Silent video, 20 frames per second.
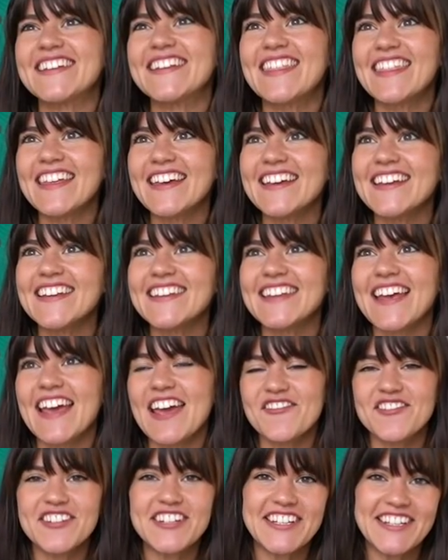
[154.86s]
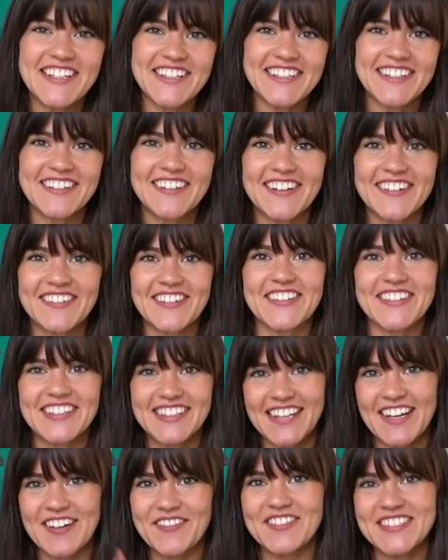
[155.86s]
the thing is, every year around the
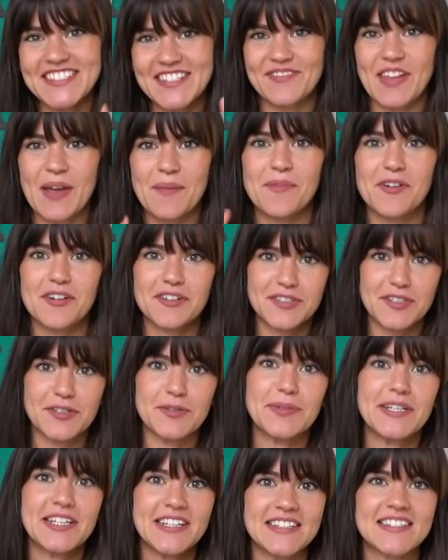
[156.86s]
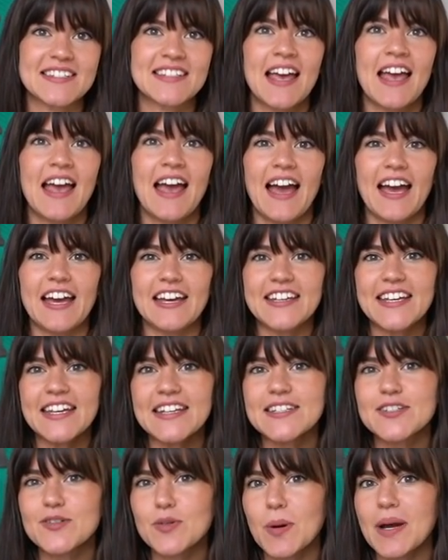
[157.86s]
time when September, October hits, I
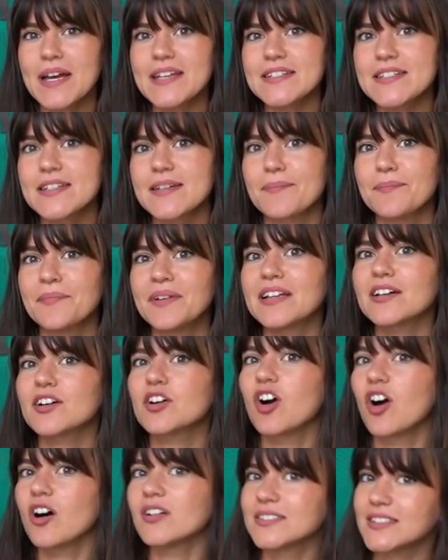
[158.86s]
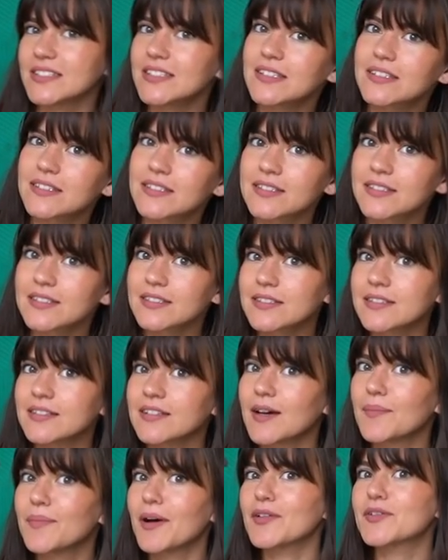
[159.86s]
get quite melancholic
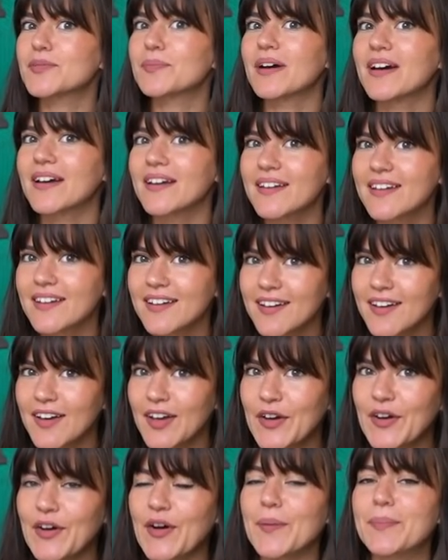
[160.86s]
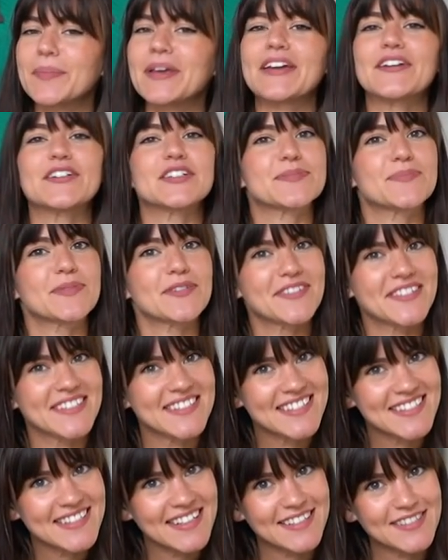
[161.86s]
about my au pair
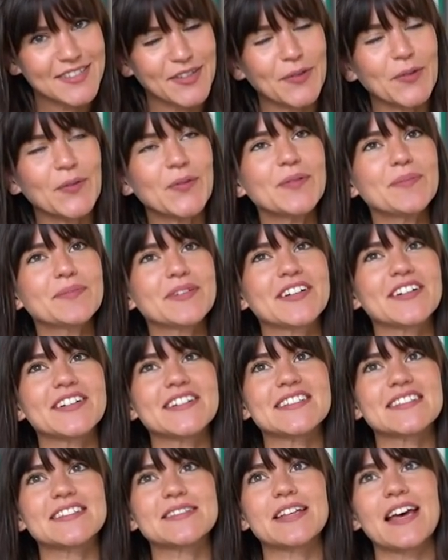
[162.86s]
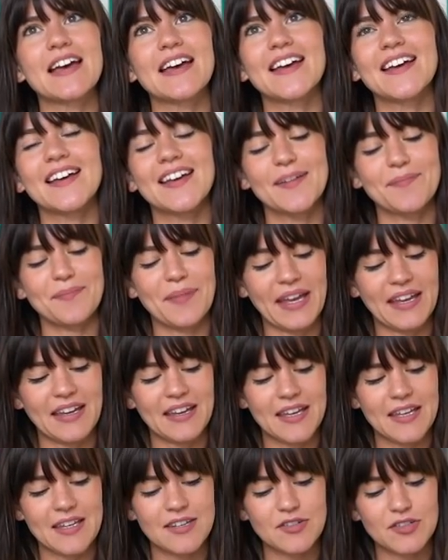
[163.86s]
experience as a whole, because
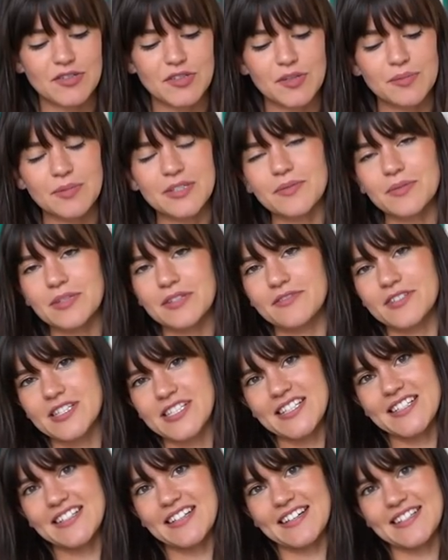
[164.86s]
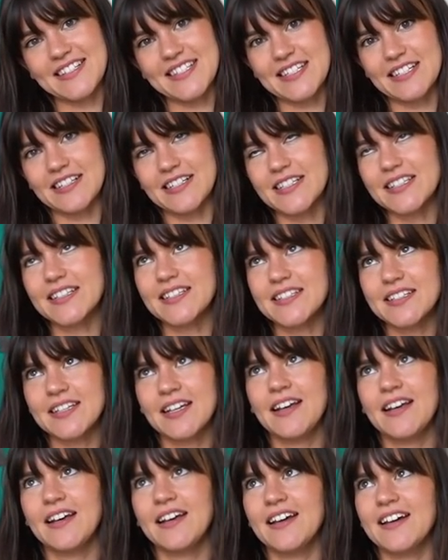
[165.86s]
back in October 2014 I started,
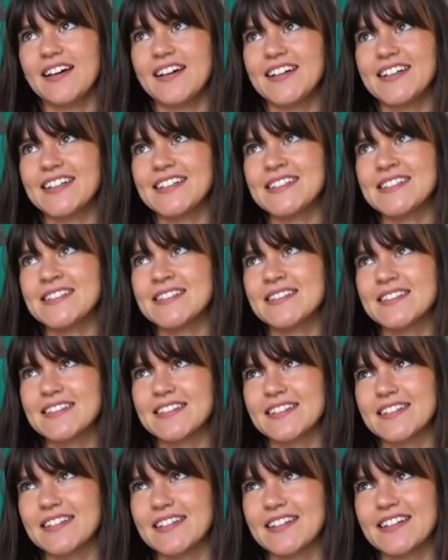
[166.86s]
and